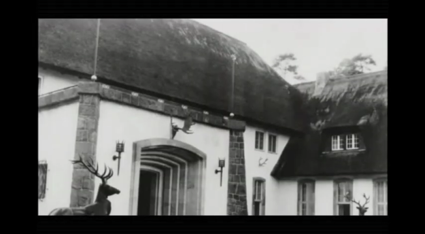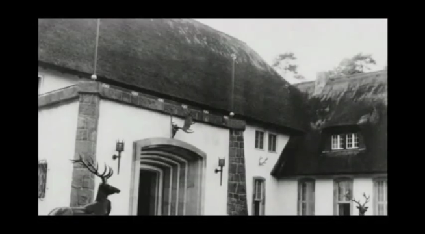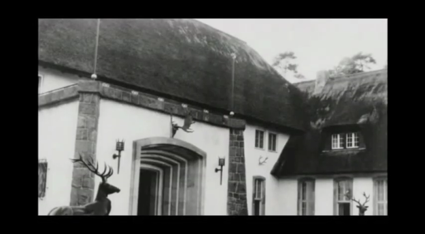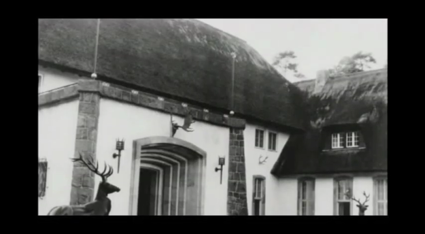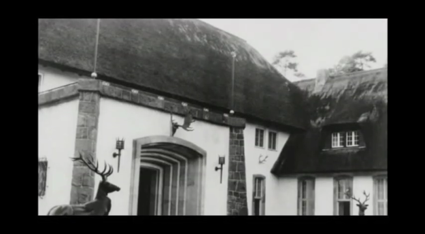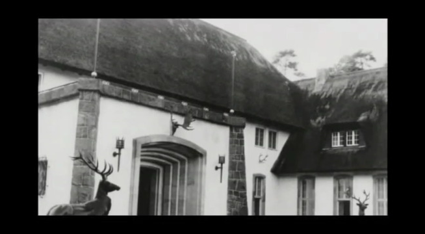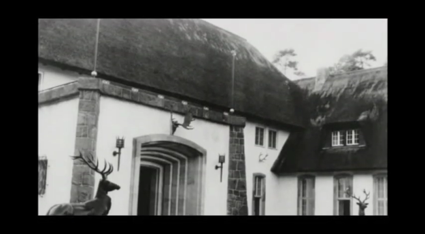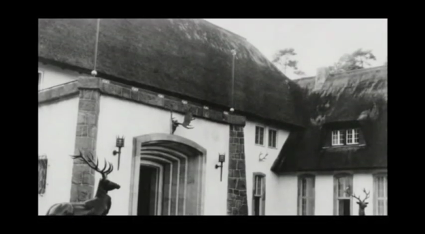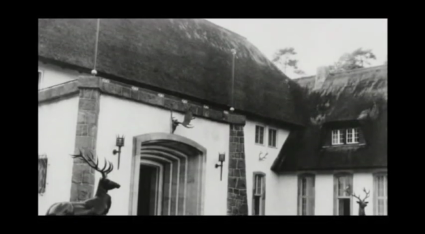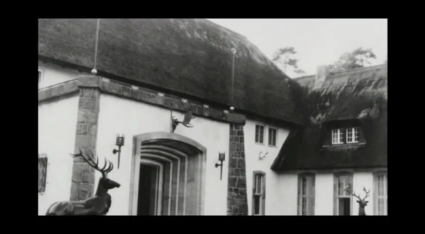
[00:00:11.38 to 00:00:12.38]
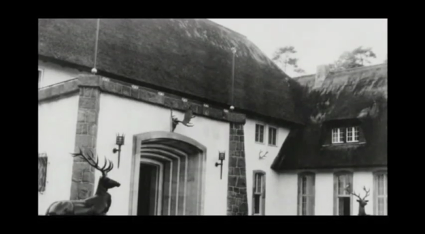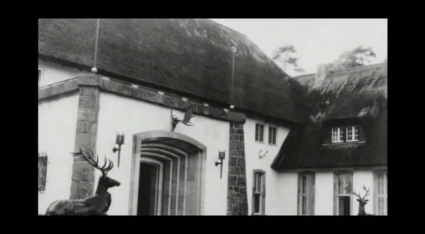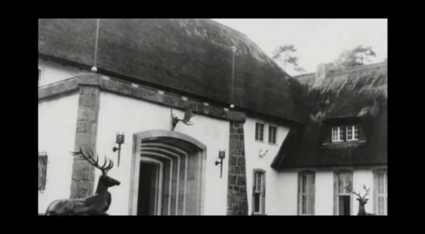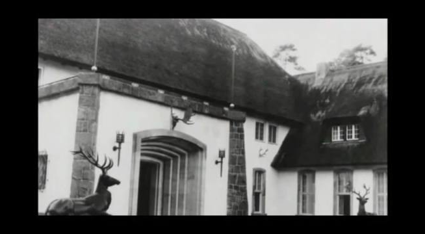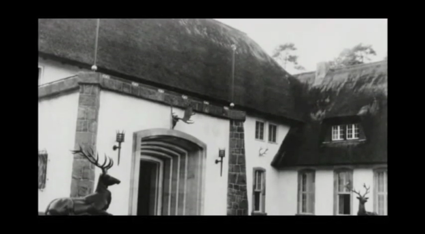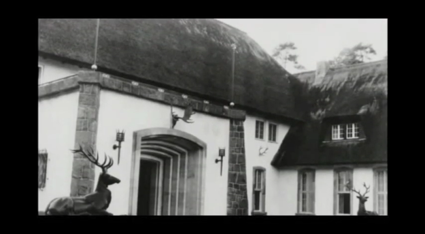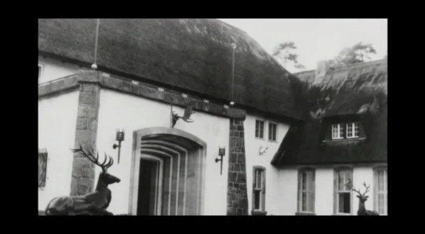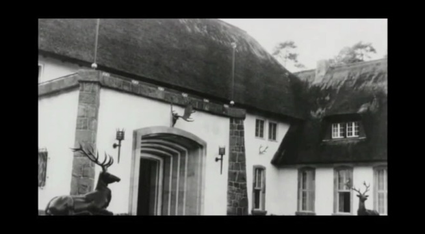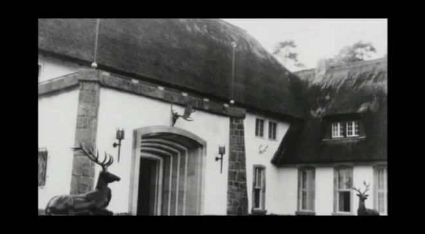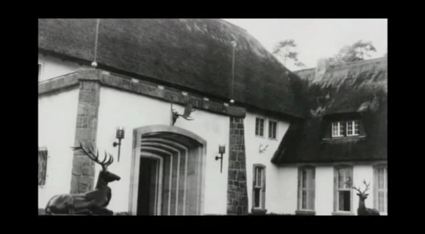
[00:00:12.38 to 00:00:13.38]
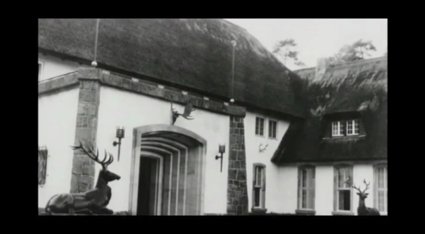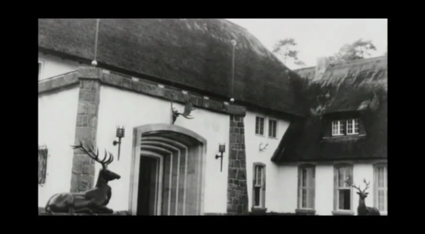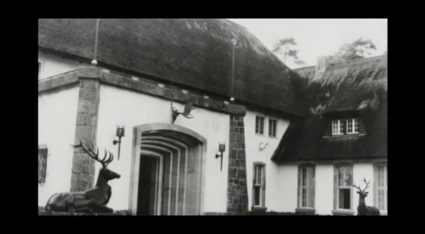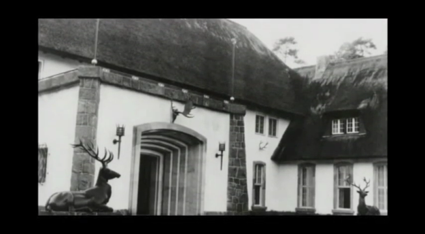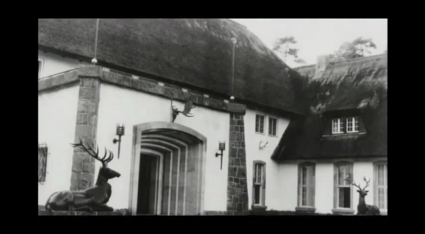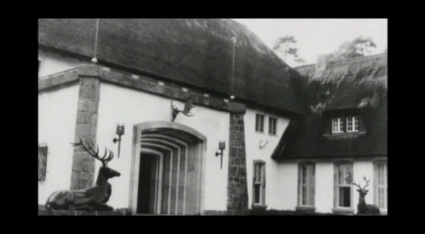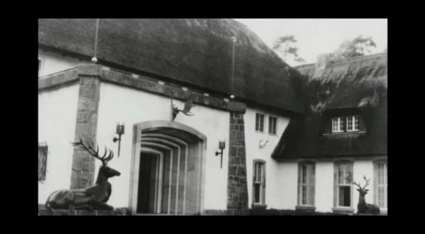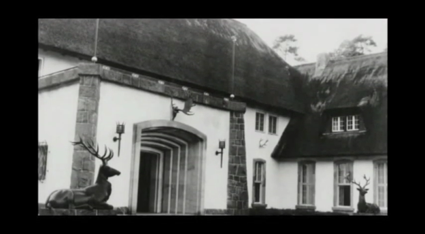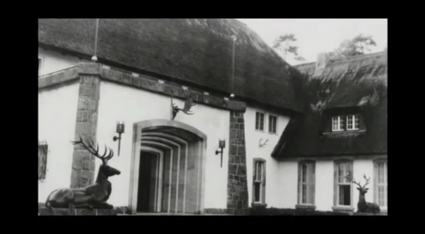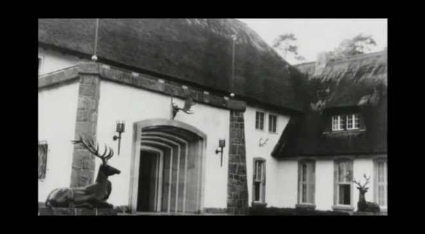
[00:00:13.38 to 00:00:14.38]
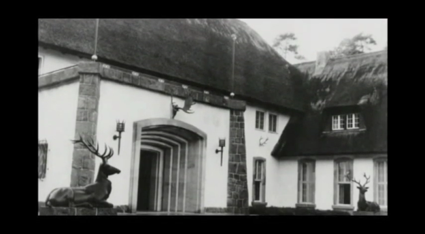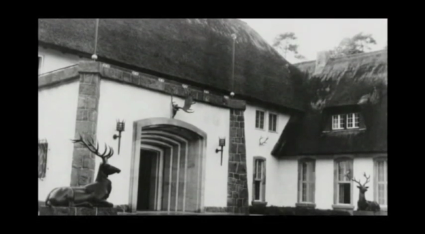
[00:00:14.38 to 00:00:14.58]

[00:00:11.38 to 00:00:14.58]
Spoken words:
Nobody's mouth can be seen.